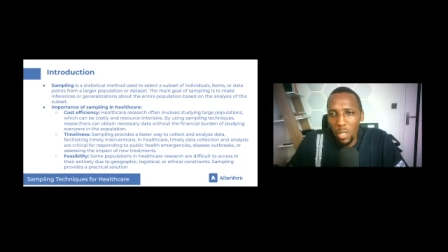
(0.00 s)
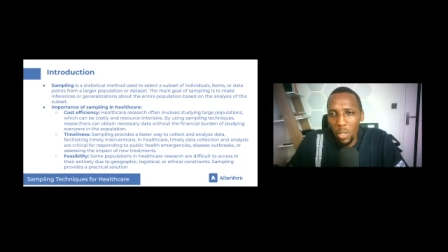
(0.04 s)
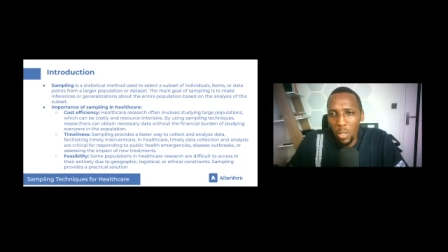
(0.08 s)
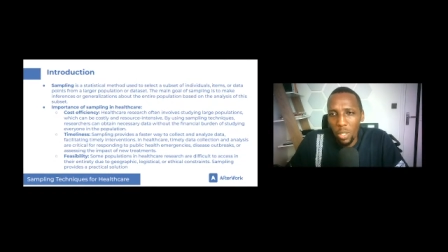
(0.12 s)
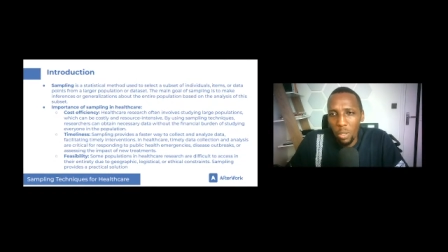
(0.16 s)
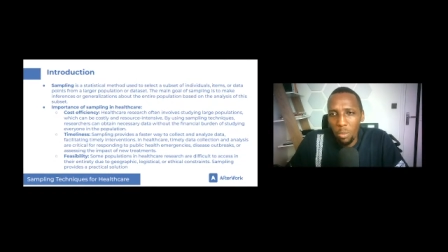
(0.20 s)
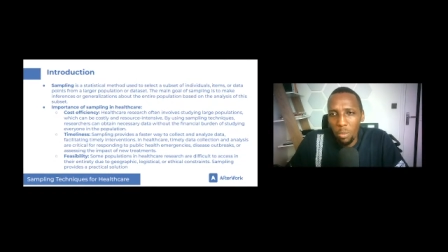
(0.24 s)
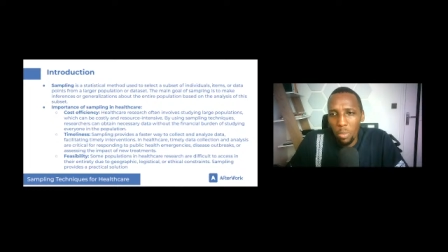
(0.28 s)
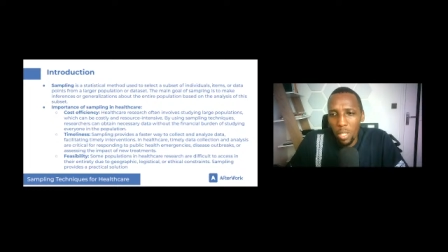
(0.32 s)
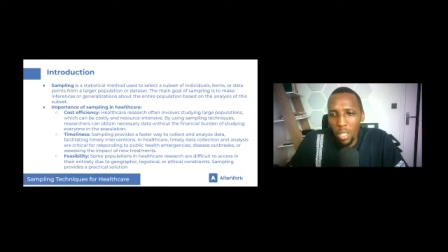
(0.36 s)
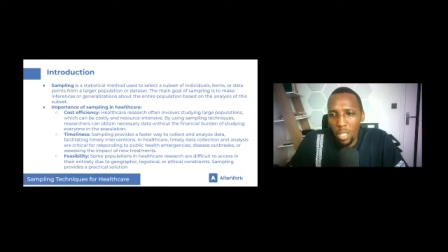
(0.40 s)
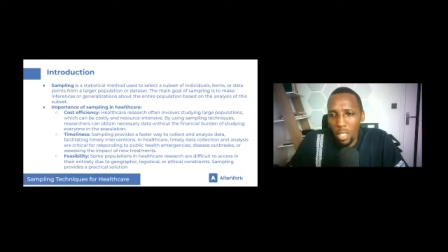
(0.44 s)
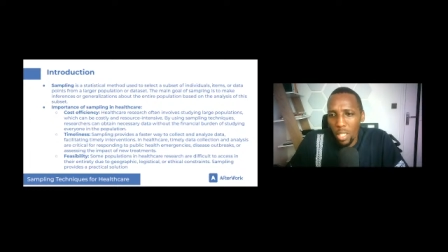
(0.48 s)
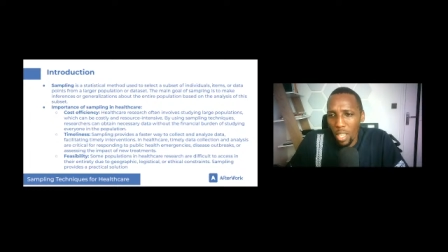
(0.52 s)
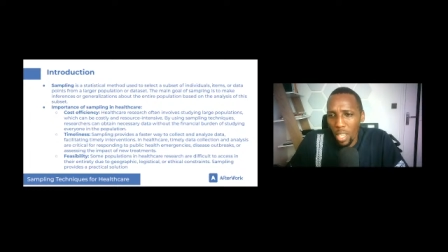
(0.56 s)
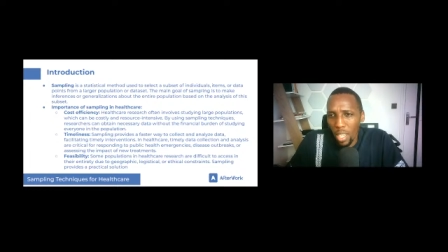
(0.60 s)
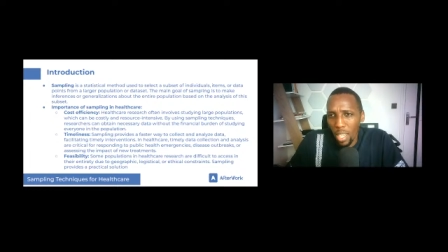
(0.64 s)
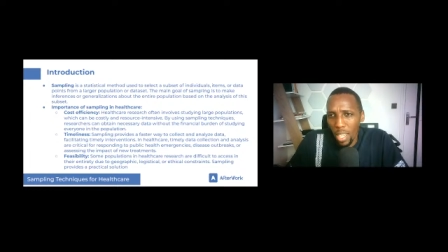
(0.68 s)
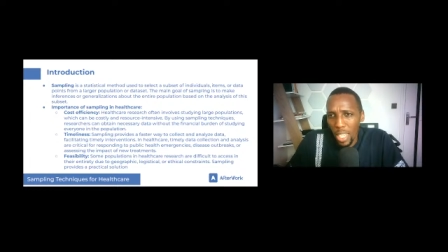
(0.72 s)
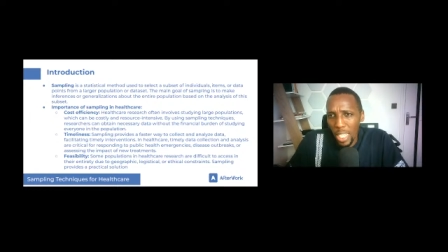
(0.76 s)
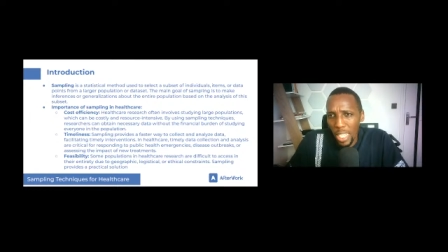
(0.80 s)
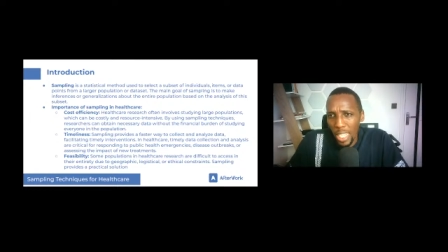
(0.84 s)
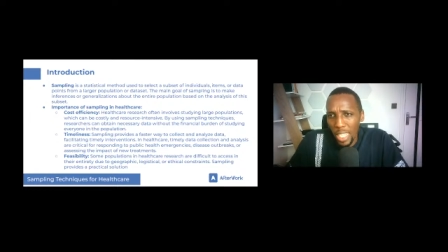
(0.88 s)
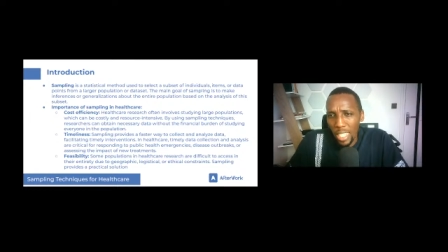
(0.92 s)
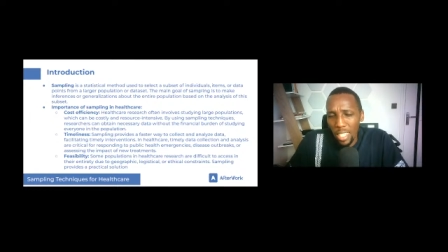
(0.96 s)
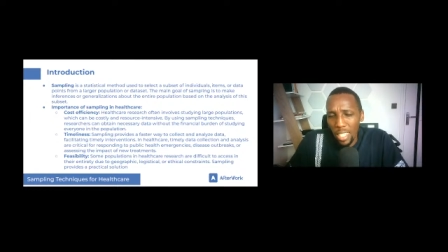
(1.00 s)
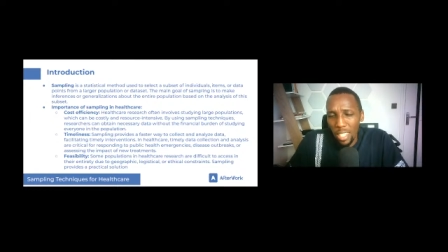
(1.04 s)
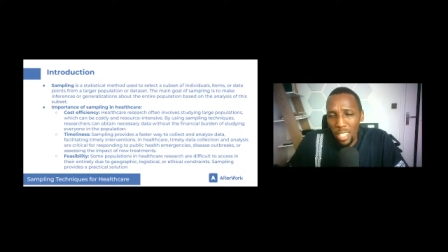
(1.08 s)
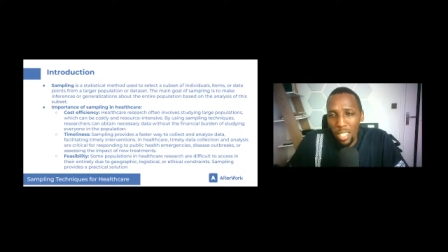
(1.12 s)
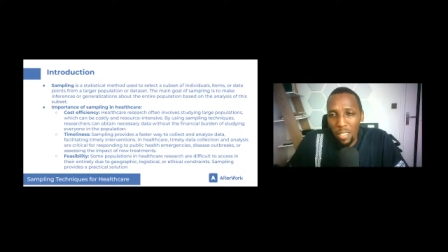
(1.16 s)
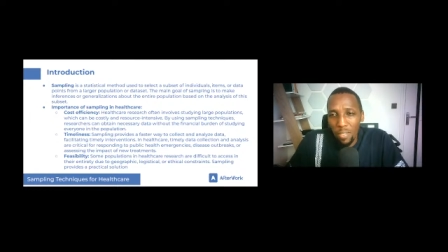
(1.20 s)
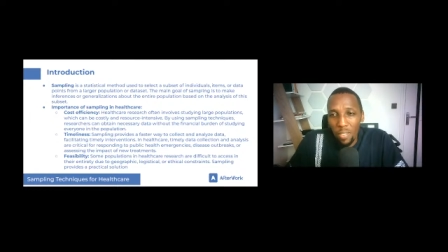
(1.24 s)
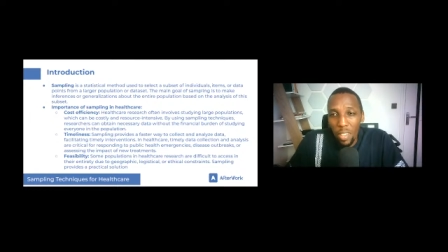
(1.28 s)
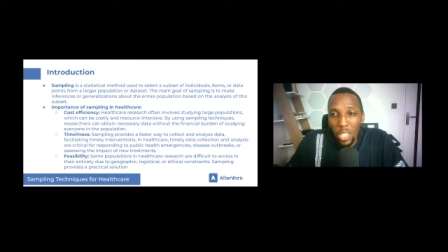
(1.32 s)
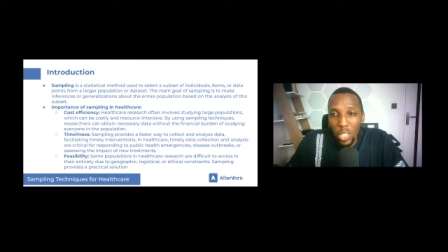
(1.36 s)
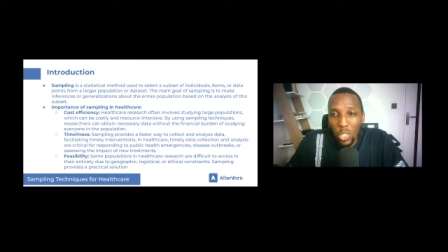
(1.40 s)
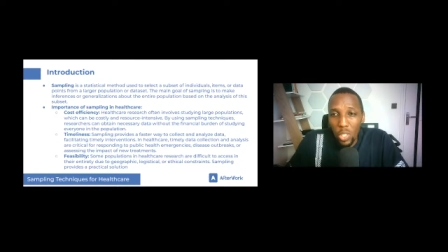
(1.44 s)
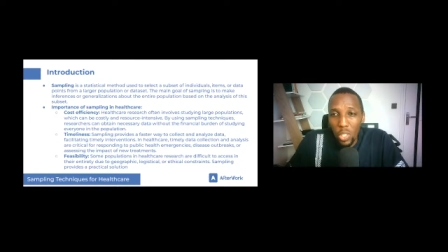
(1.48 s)
It could be
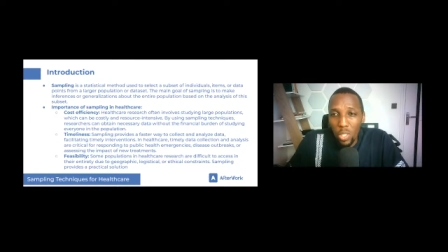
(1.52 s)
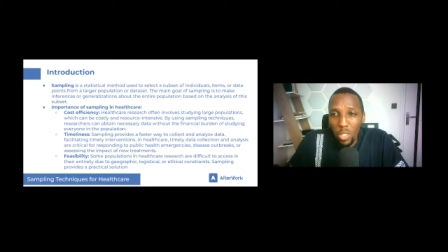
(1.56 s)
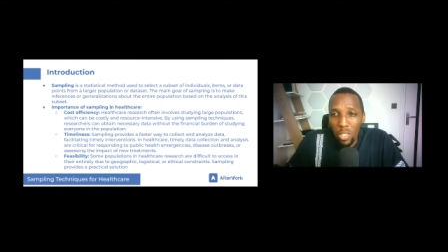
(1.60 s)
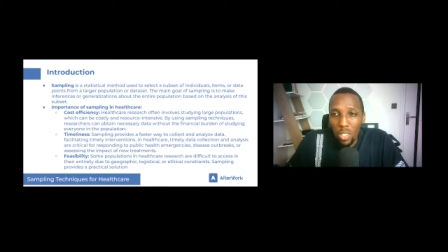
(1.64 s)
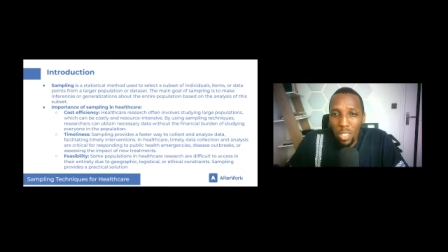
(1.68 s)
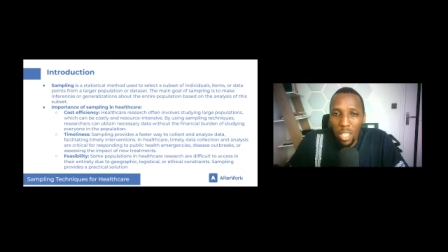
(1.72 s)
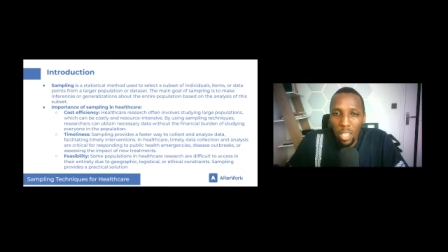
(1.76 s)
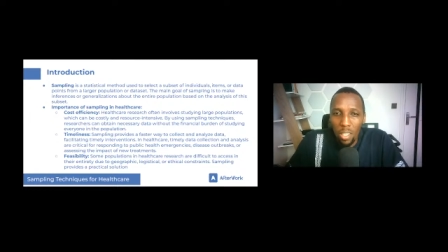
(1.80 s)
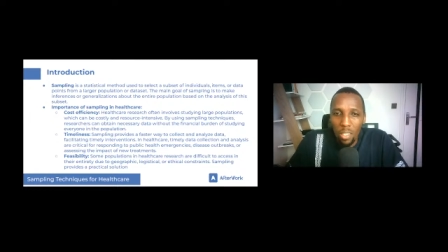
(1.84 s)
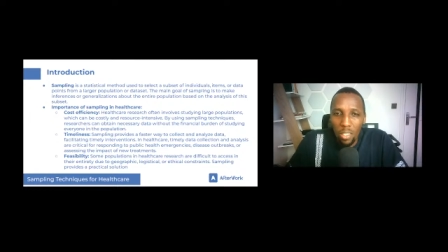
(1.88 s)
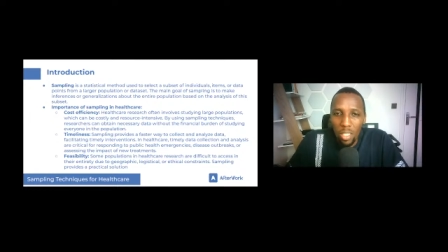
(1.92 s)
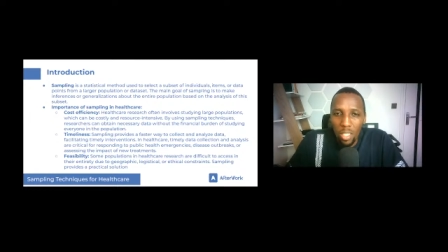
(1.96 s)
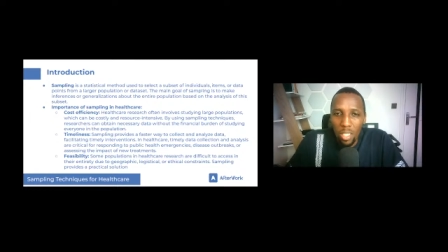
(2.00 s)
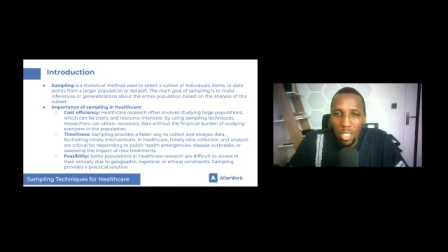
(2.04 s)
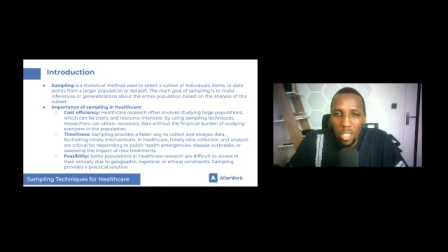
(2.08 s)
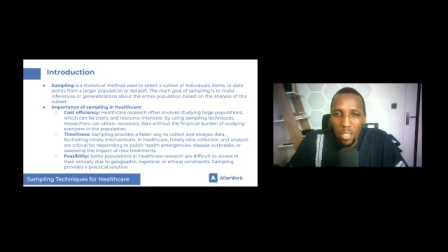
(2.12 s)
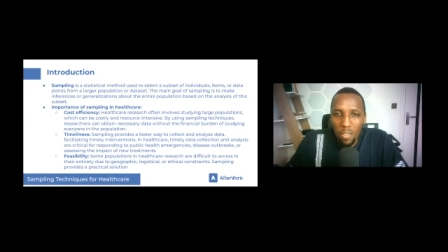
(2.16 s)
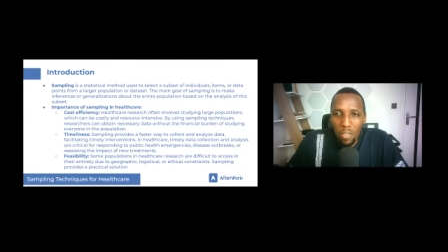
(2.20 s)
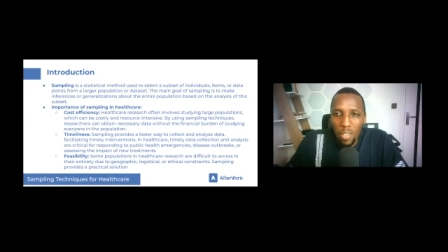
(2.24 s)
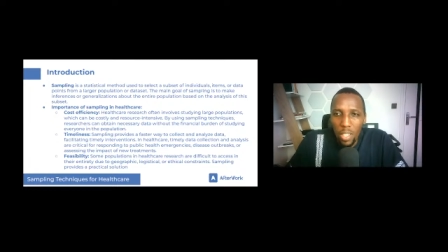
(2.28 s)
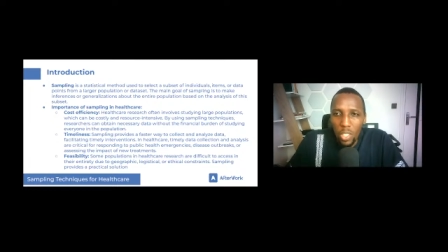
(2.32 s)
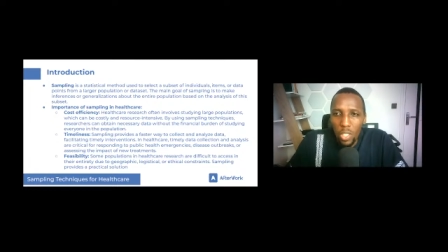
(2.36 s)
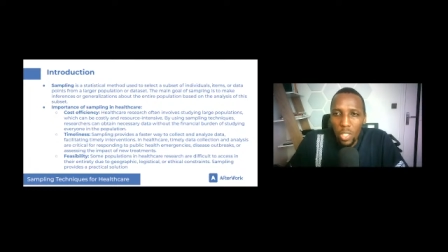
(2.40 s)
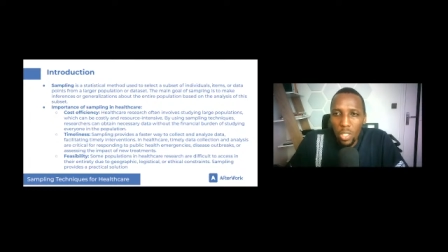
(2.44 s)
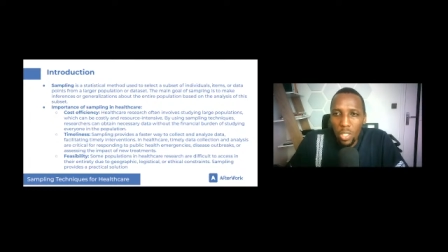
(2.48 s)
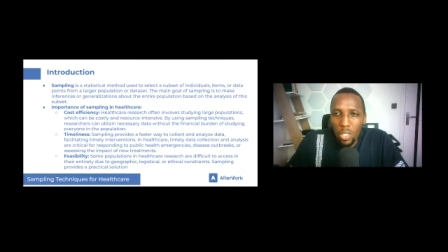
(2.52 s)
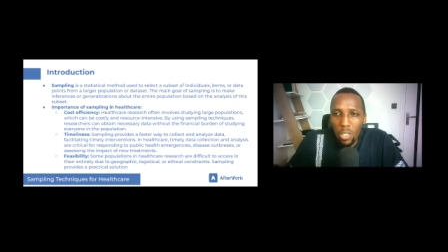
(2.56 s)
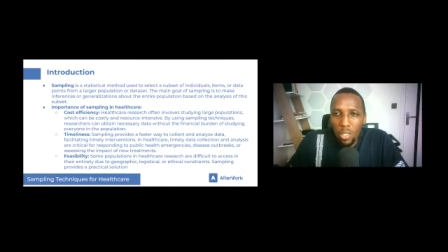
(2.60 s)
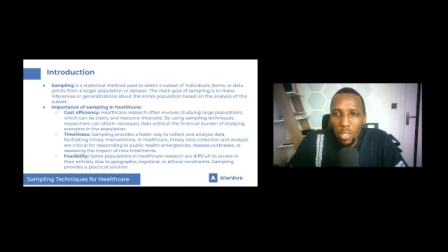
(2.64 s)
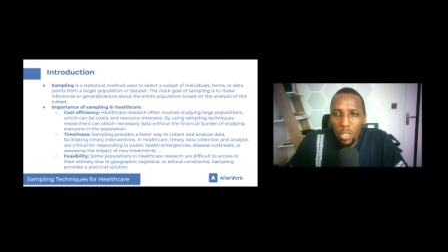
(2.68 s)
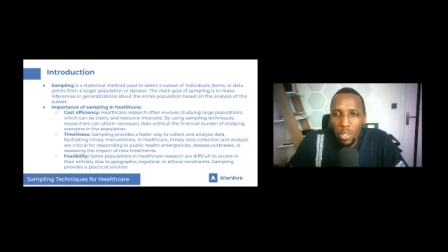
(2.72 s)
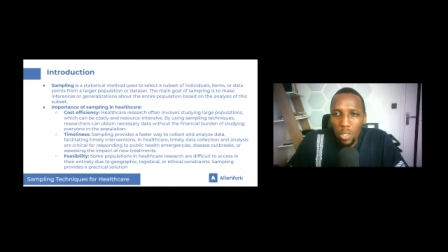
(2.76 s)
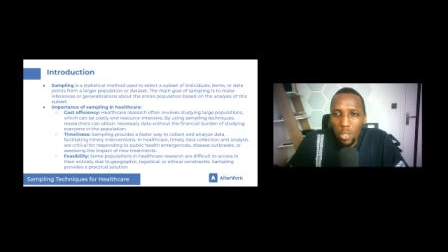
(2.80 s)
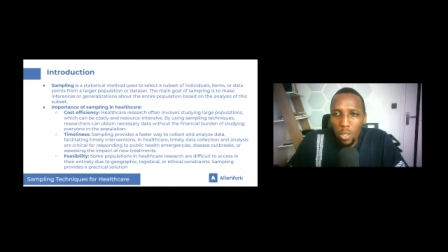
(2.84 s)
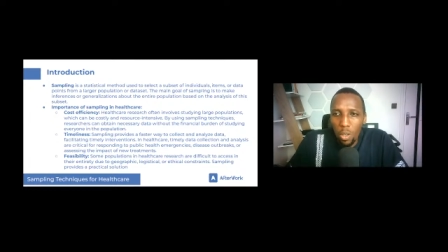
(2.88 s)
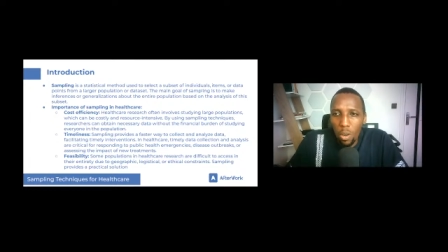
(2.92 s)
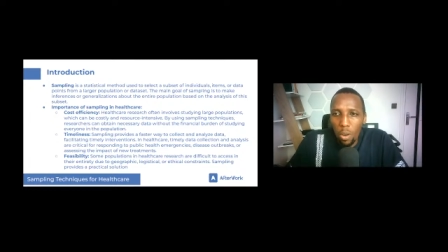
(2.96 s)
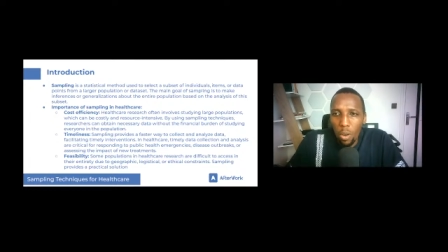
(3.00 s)
interventions, health
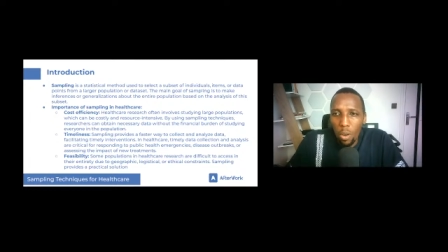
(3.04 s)
interventions,